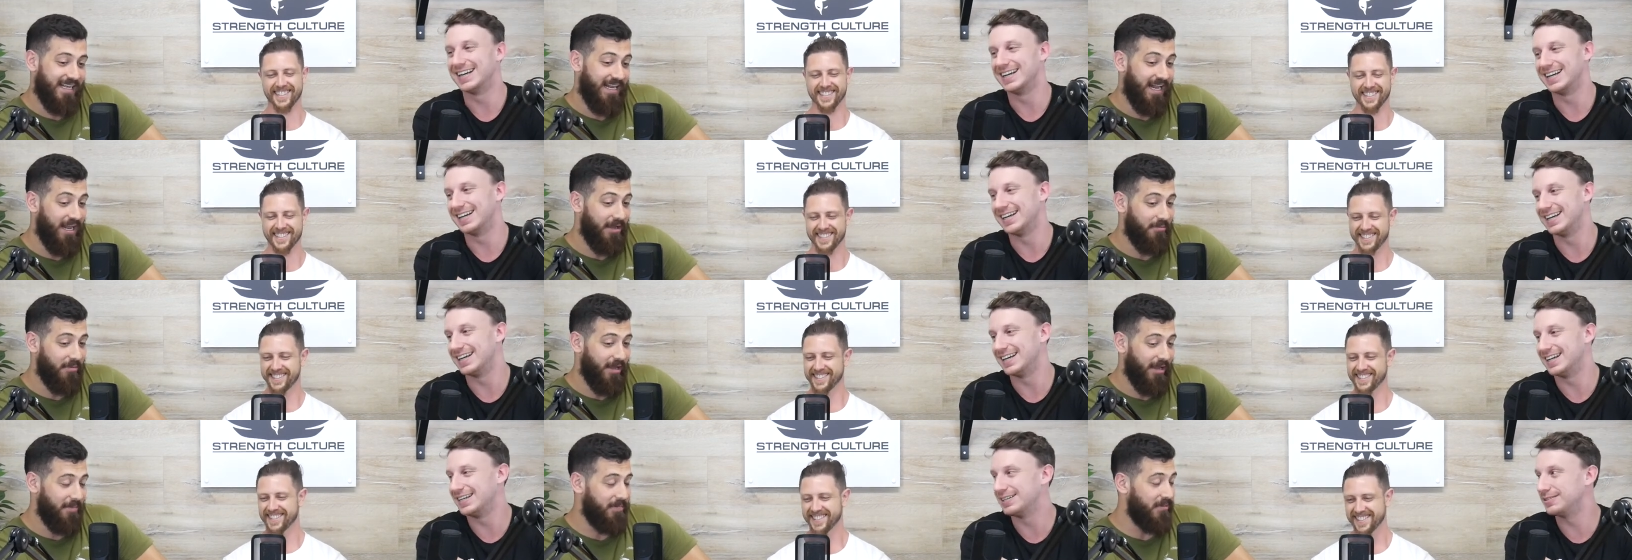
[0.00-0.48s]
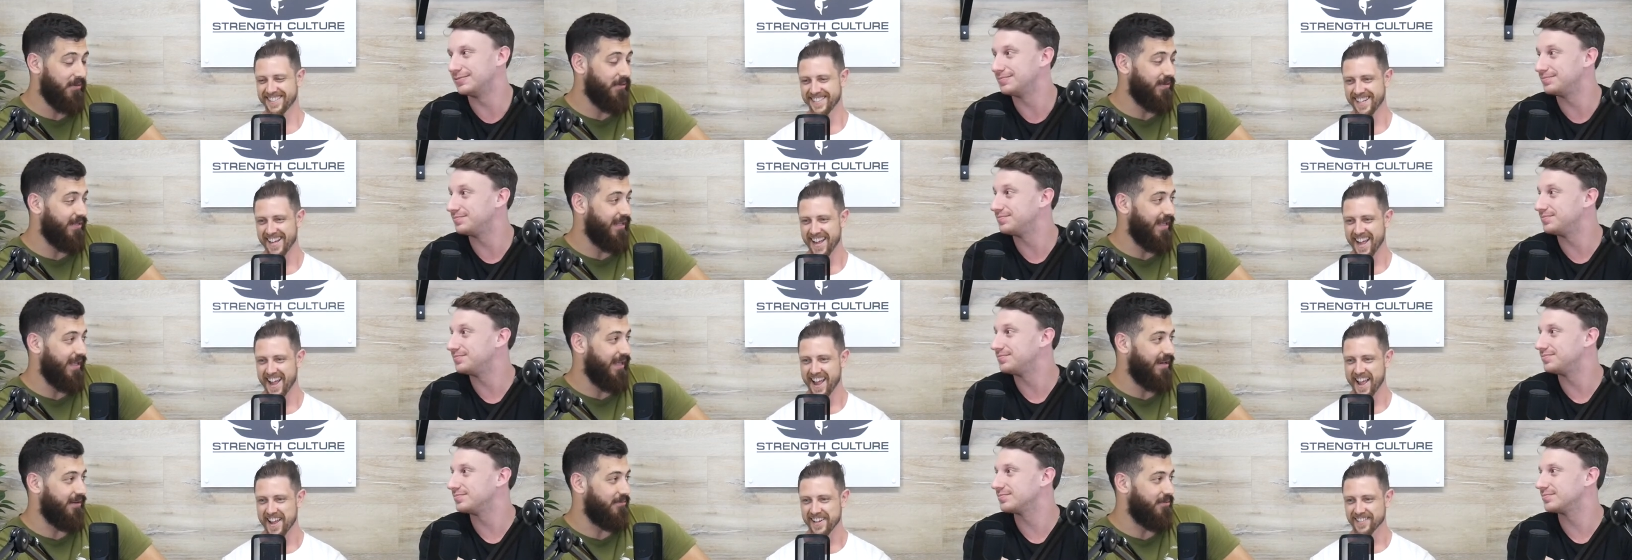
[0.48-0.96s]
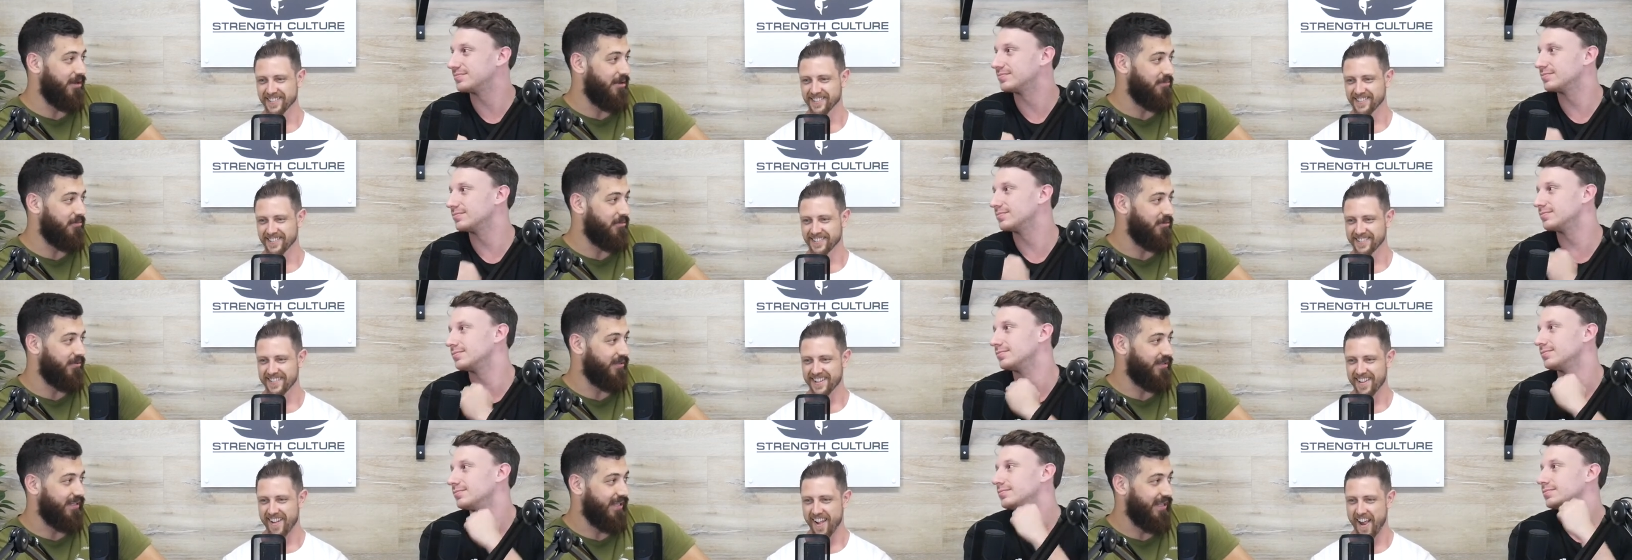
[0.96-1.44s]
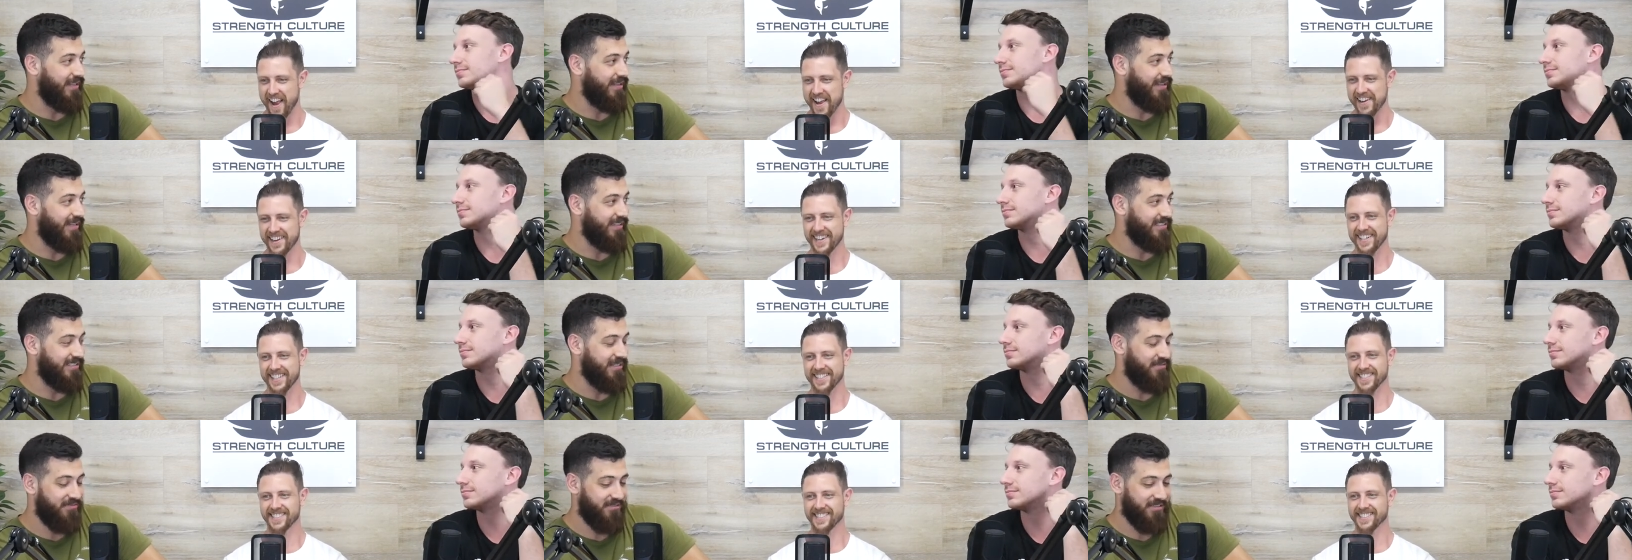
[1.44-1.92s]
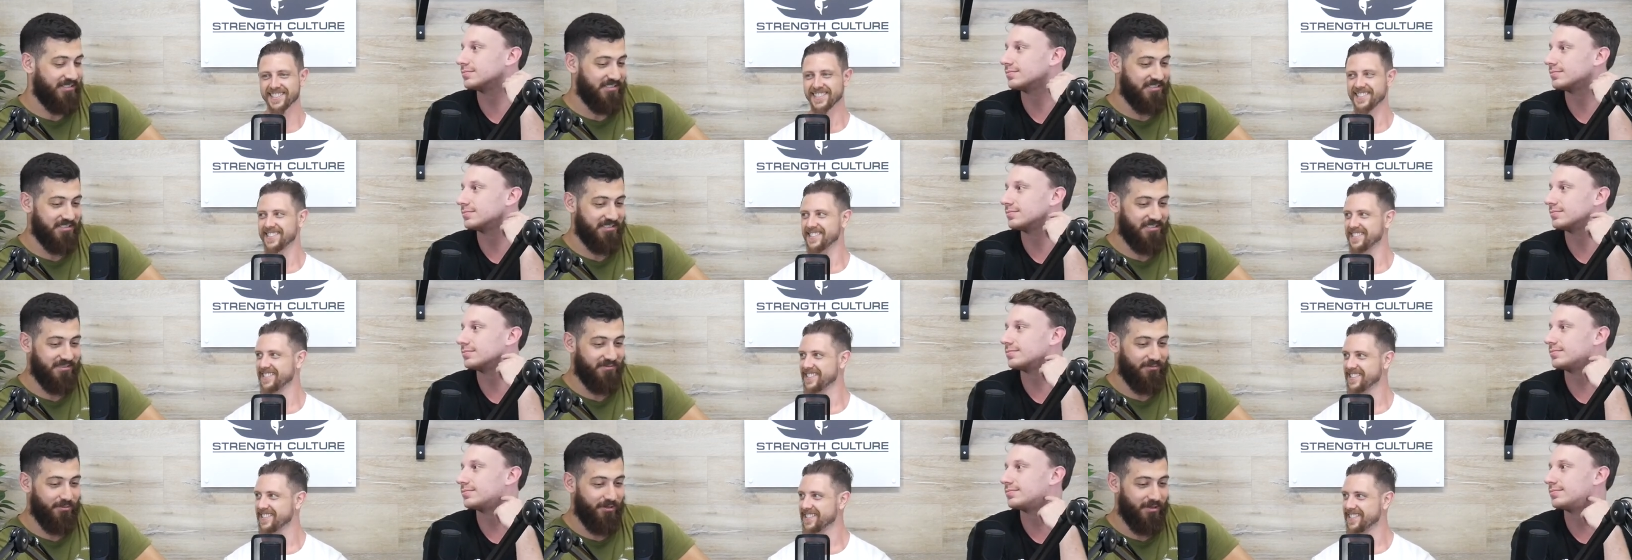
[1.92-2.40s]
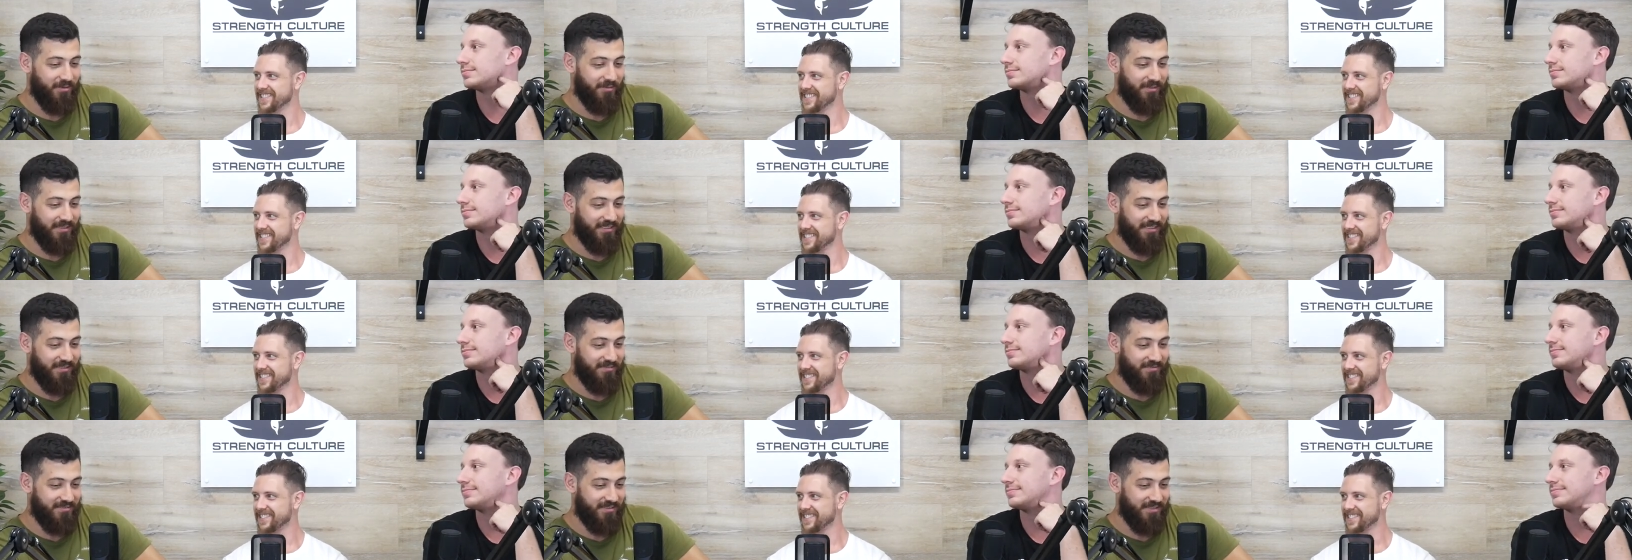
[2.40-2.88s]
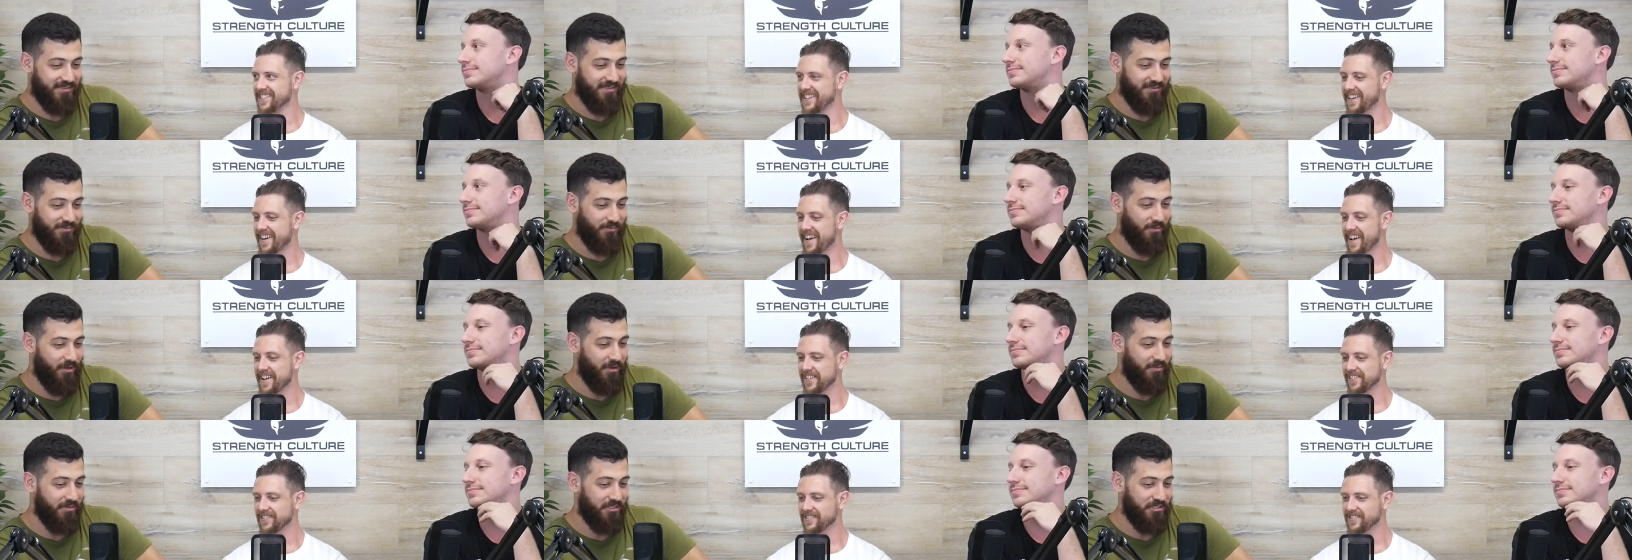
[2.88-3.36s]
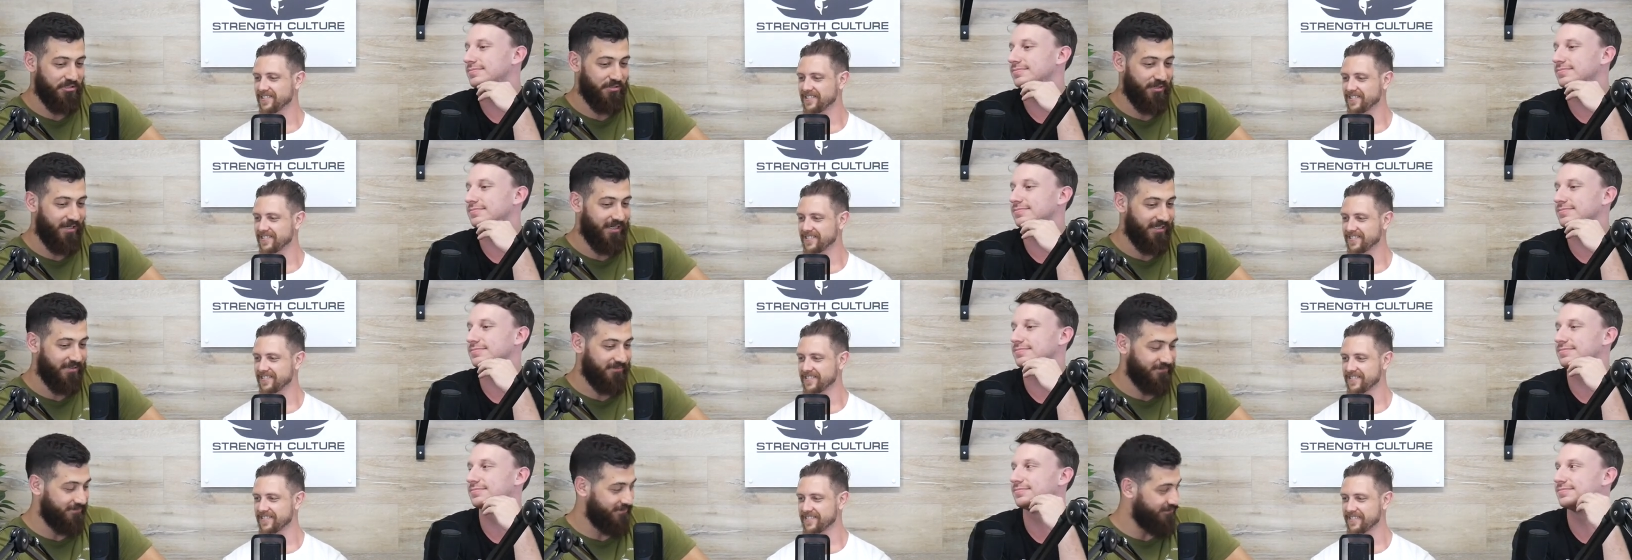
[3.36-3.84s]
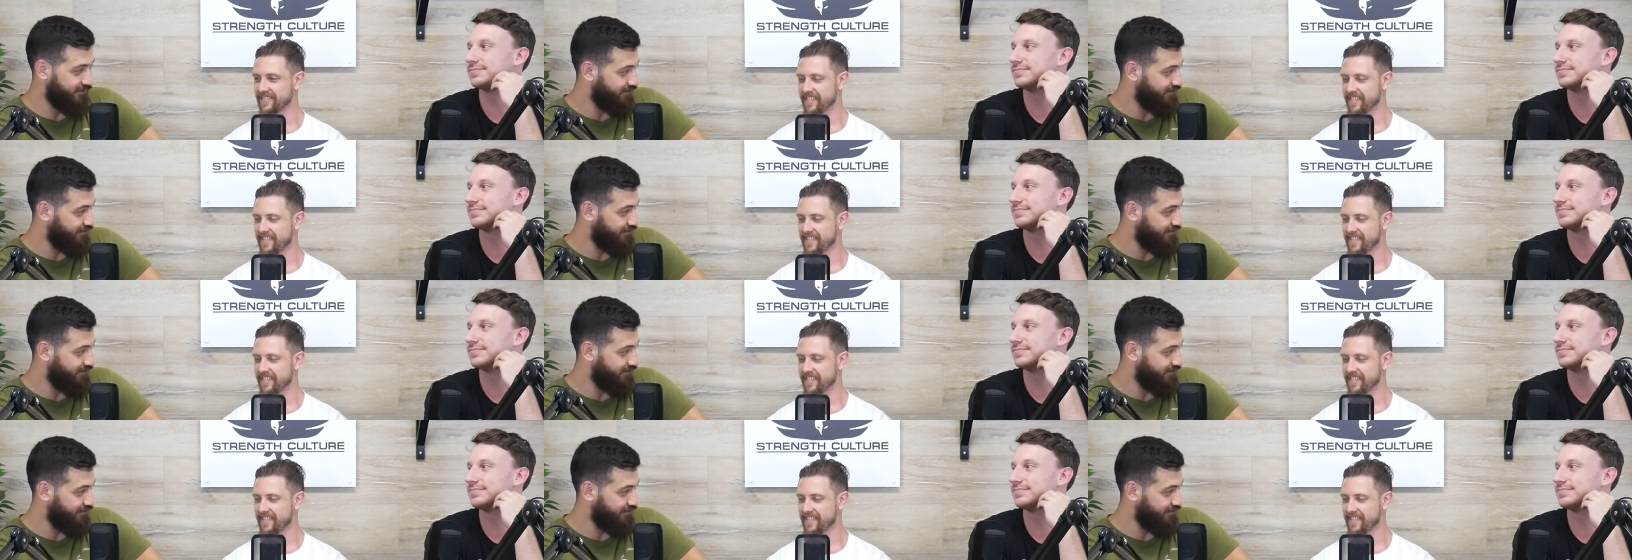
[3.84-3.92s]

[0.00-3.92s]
Speaker 1: no, I'm happy with that. I'm happy with that, that definition of why we lift, why we train.